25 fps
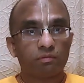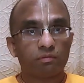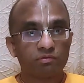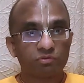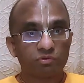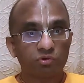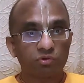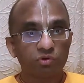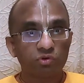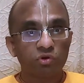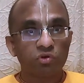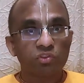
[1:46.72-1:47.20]

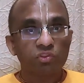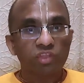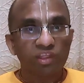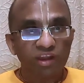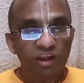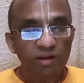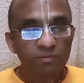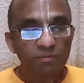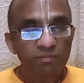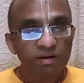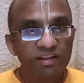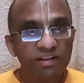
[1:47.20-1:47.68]
duryodhan
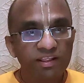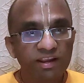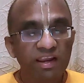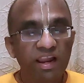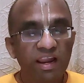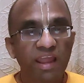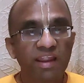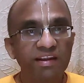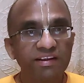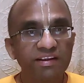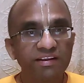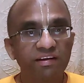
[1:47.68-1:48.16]
had been
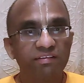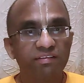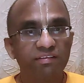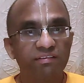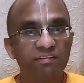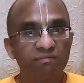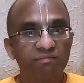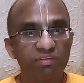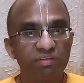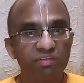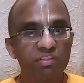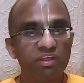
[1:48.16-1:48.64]
delighted
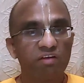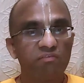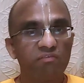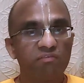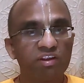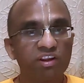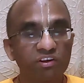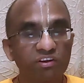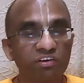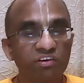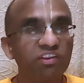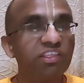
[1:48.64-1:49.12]
with the
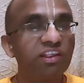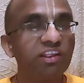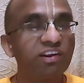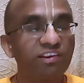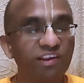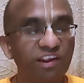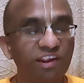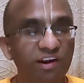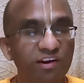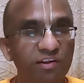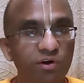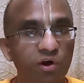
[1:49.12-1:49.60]
victory that
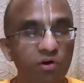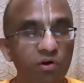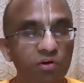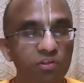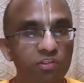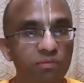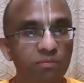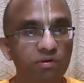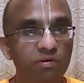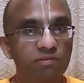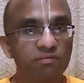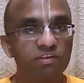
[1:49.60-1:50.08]
he had got
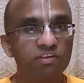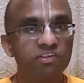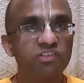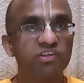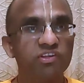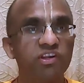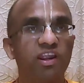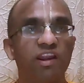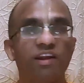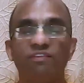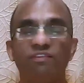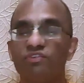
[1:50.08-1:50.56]
on the previous
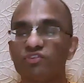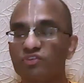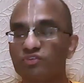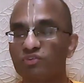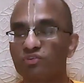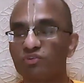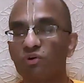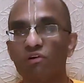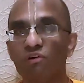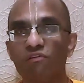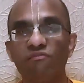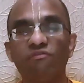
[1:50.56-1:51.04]
day and he was
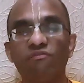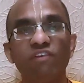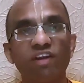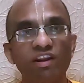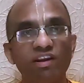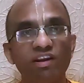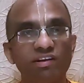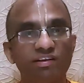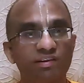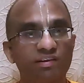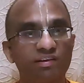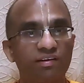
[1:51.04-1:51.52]

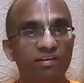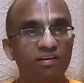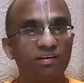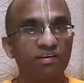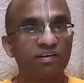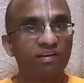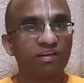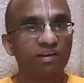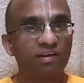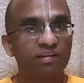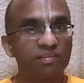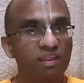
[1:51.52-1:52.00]
confident
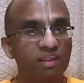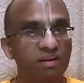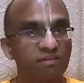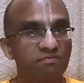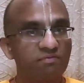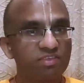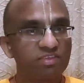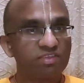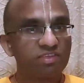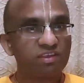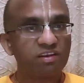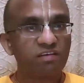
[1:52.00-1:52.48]
that
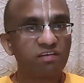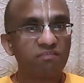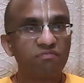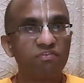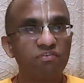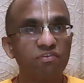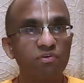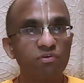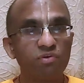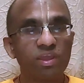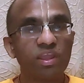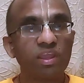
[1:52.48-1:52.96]
within a
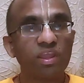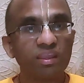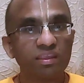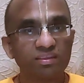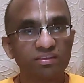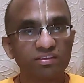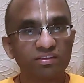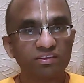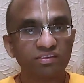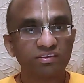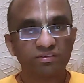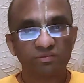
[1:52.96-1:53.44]
few
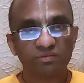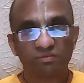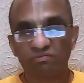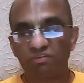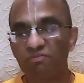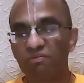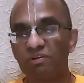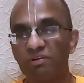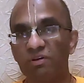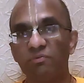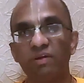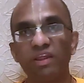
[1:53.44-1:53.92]
days
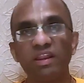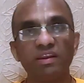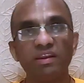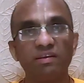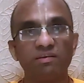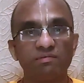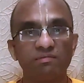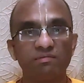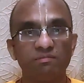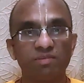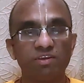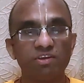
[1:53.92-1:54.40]
we will
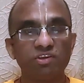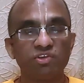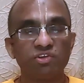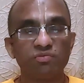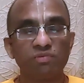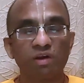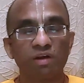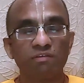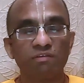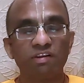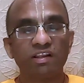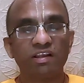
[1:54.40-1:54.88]
win
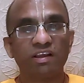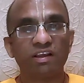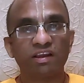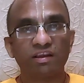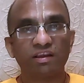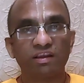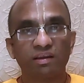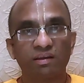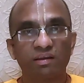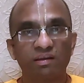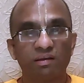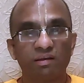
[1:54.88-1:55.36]
bhishma will
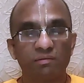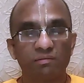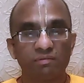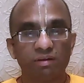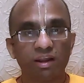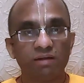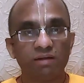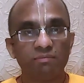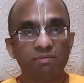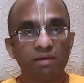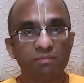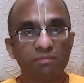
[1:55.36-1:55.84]

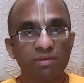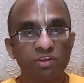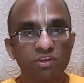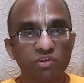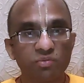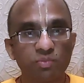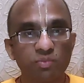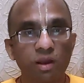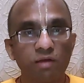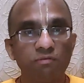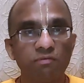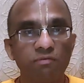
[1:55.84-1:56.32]
led by
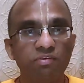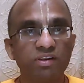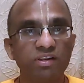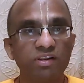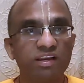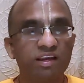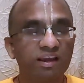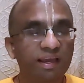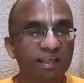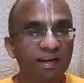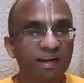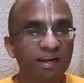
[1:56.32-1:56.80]
bhishma we will
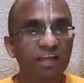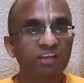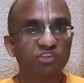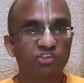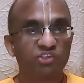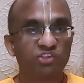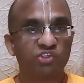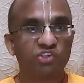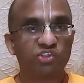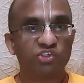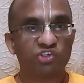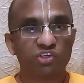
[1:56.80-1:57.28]

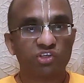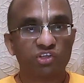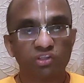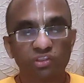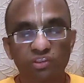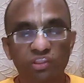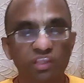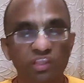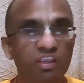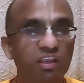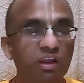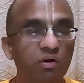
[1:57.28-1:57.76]
crush
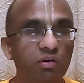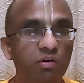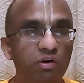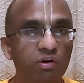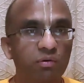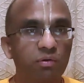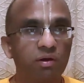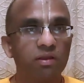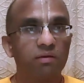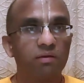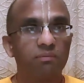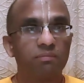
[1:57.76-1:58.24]
the
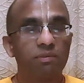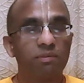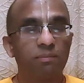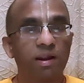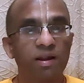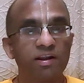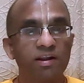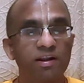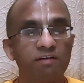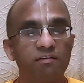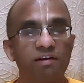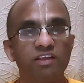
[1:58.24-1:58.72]
Kaurava, the
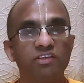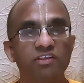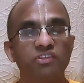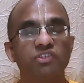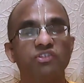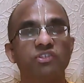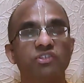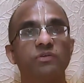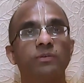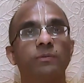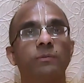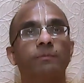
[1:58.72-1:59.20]

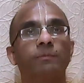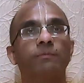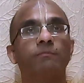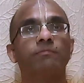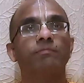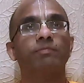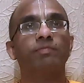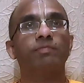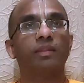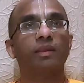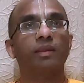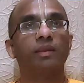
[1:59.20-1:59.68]
Pandavas.
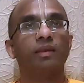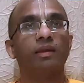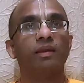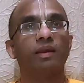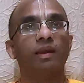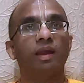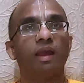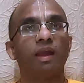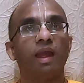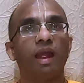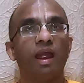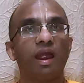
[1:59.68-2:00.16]

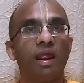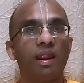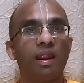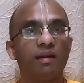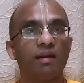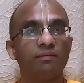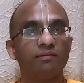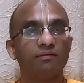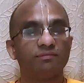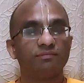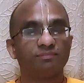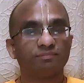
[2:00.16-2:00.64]

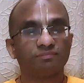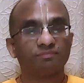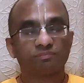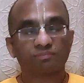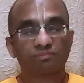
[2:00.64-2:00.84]
And